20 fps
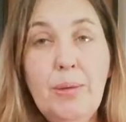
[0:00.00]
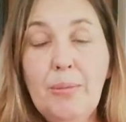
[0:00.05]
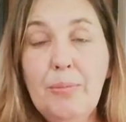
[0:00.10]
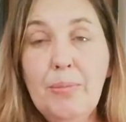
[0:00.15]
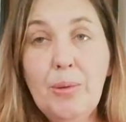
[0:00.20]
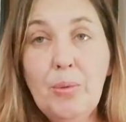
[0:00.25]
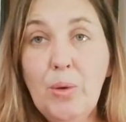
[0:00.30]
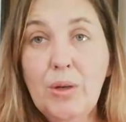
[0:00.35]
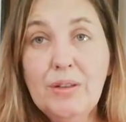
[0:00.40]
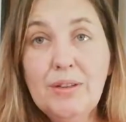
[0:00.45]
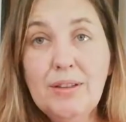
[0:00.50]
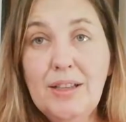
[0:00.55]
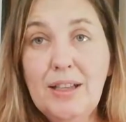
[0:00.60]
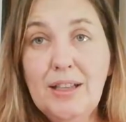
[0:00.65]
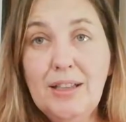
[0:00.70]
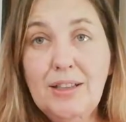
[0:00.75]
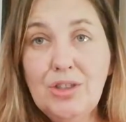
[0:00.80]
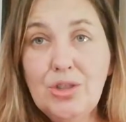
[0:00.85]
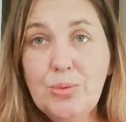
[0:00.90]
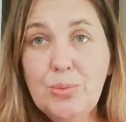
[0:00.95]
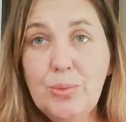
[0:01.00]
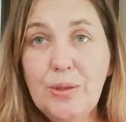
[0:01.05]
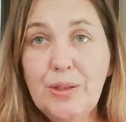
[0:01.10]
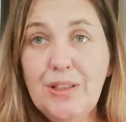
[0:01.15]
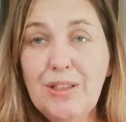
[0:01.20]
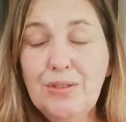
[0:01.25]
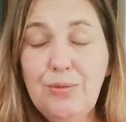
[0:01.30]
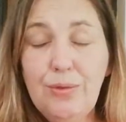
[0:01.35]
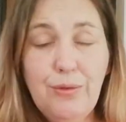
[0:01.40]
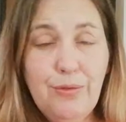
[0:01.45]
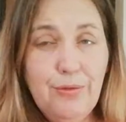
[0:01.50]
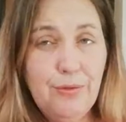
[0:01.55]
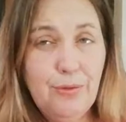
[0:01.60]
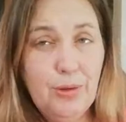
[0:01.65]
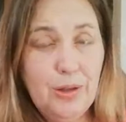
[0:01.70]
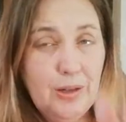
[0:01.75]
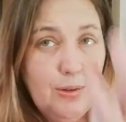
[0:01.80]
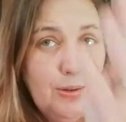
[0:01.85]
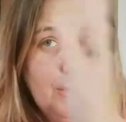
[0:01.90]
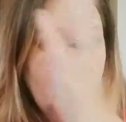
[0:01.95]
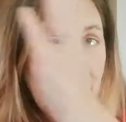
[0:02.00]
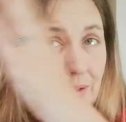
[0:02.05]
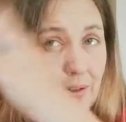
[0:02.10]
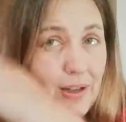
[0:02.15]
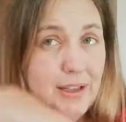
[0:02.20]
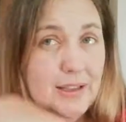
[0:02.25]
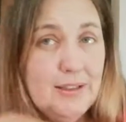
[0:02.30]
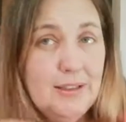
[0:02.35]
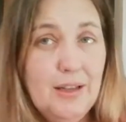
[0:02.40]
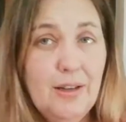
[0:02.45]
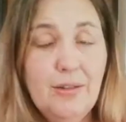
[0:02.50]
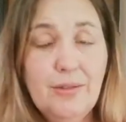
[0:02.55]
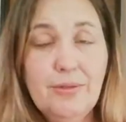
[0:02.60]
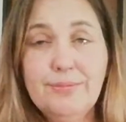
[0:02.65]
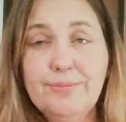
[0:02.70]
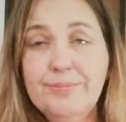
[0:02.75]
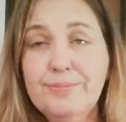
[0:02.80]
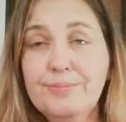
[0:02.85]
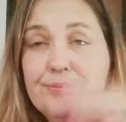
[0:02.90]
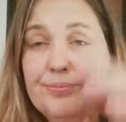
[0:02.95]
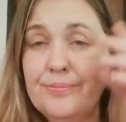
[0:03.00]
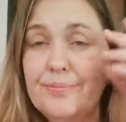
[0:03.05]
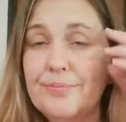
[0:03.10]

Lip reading: remember what the English word is for voorraad right now.